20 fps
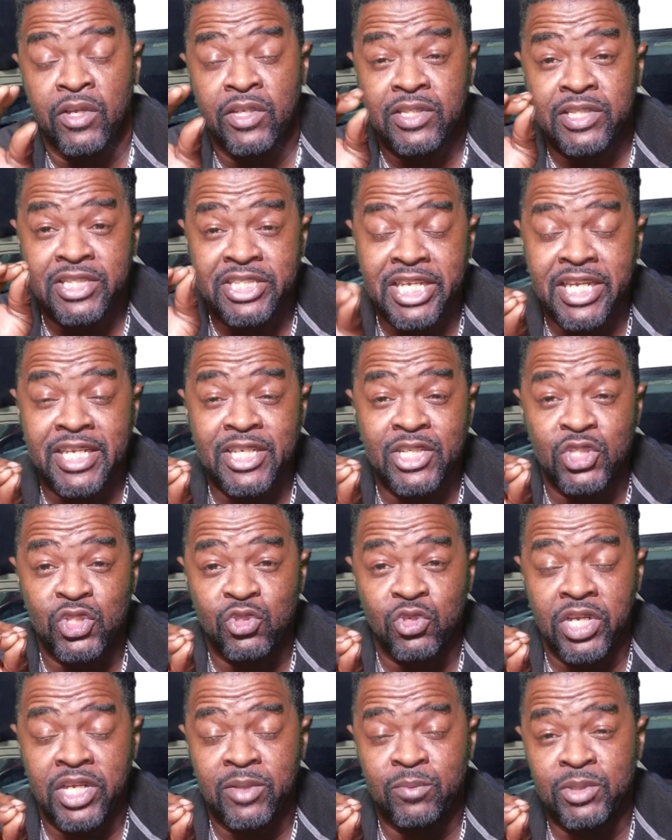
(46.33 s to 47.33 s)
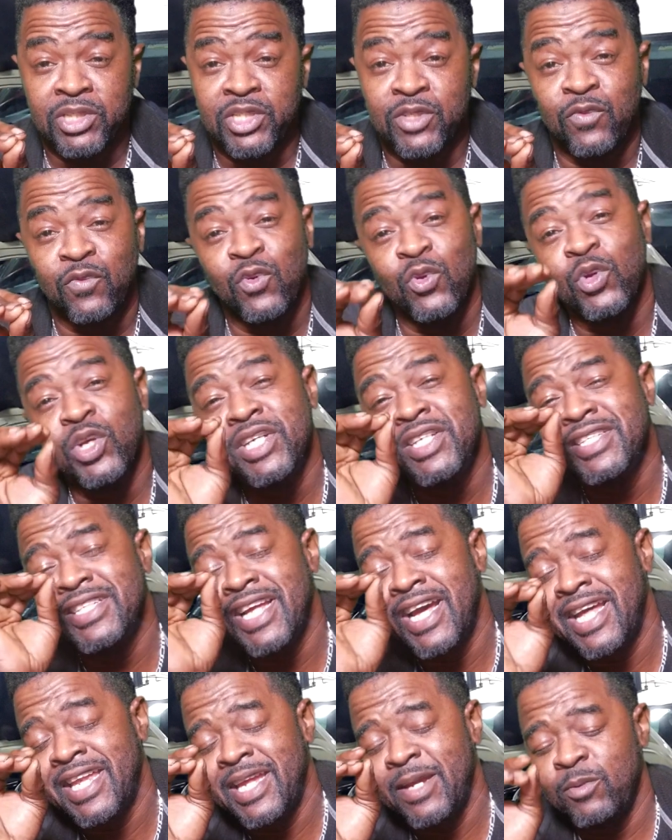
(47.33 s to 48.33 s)
to check his transmission fluid. He's
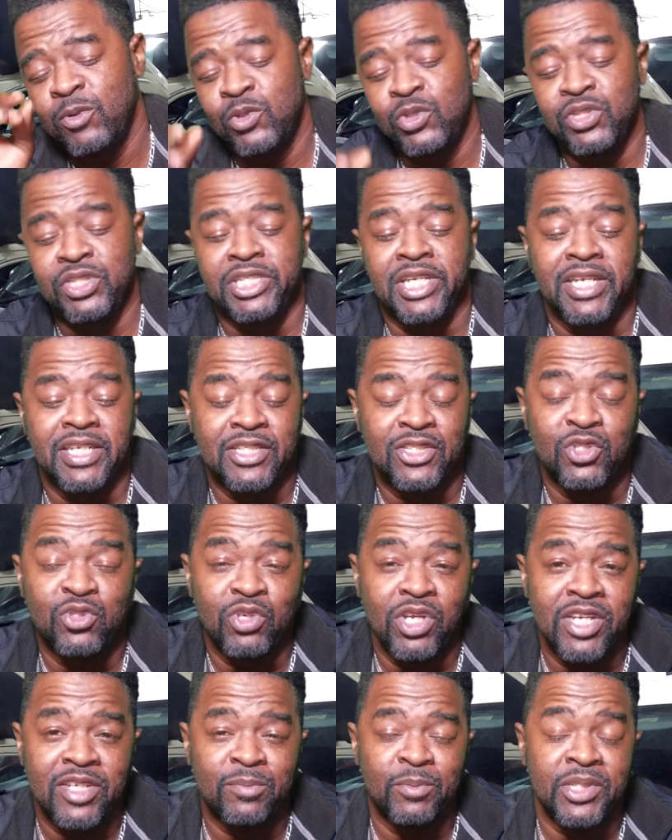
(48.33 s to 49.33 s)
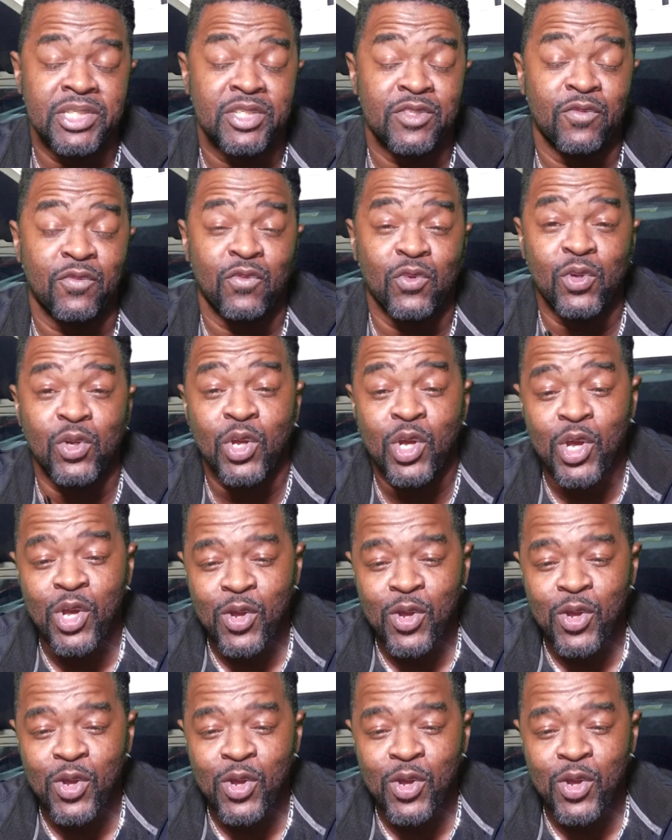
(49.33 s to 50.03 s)
not able to check his transmission fluid.